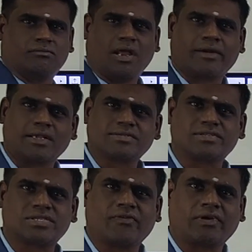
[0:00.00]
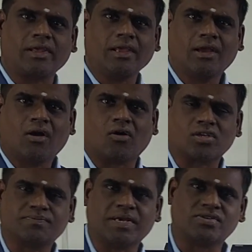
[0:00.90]
and resistivity or
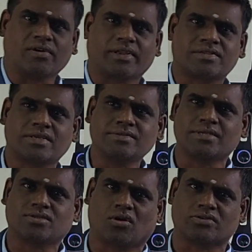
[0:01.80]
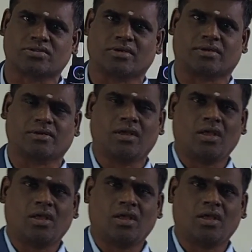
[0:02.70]
specific resistance is constant,